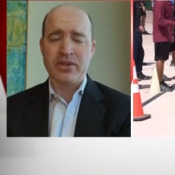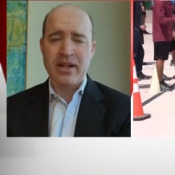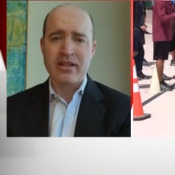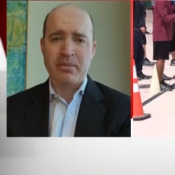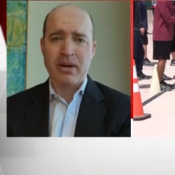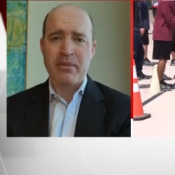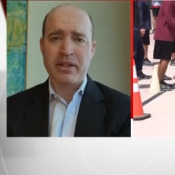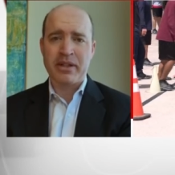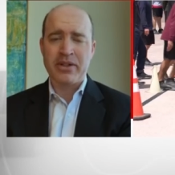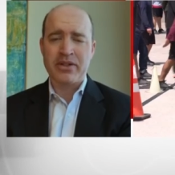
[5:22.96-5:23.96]
the problem
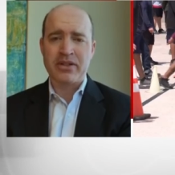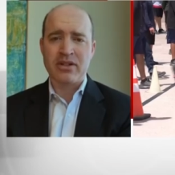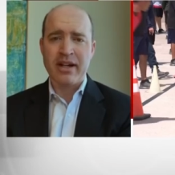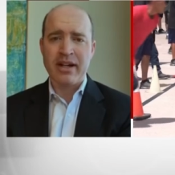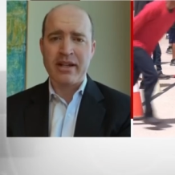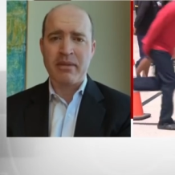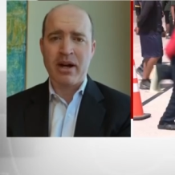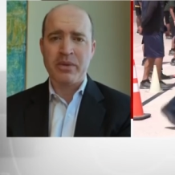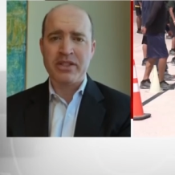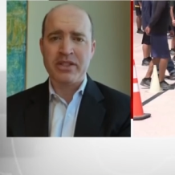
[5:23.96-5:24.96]
that you're just talking
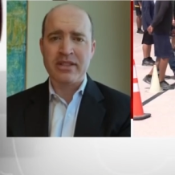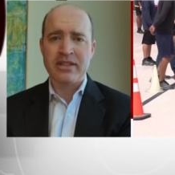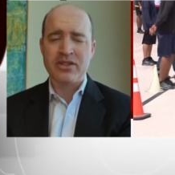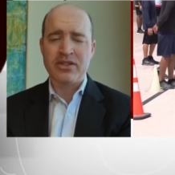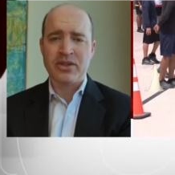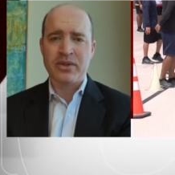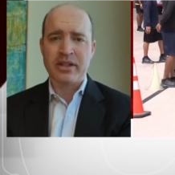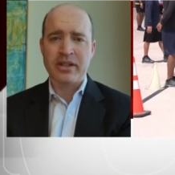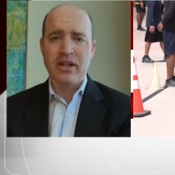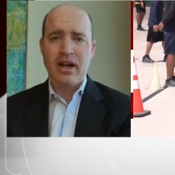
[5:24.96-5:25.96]
about, which is these
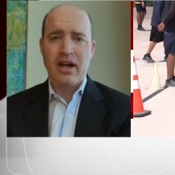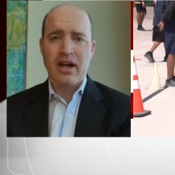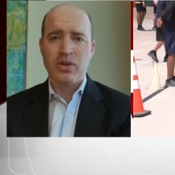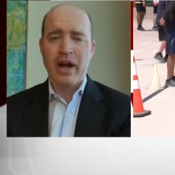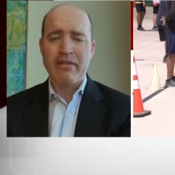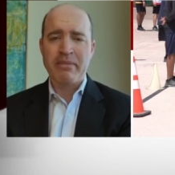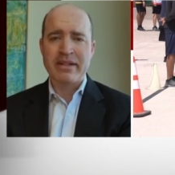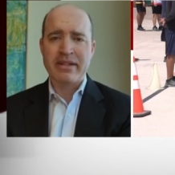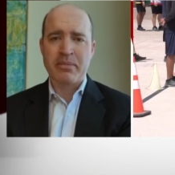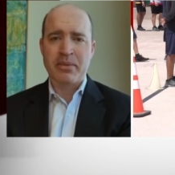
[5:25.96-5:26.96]
children uh, who have been
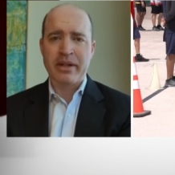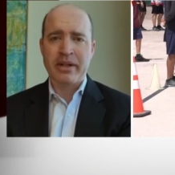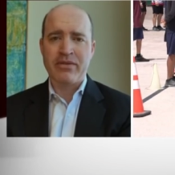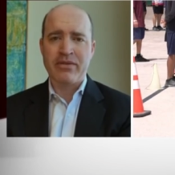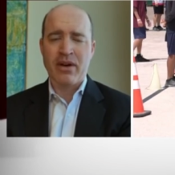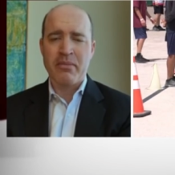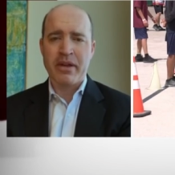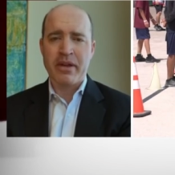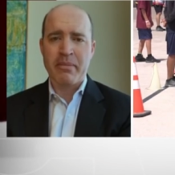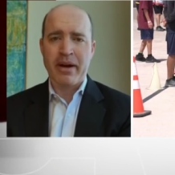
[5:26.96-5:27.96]
separated from
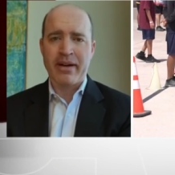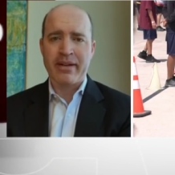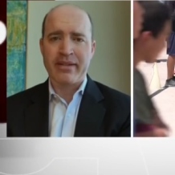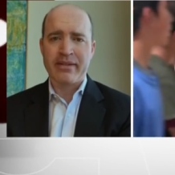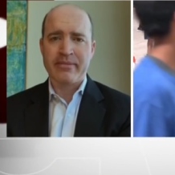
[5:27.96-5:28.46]
their parents.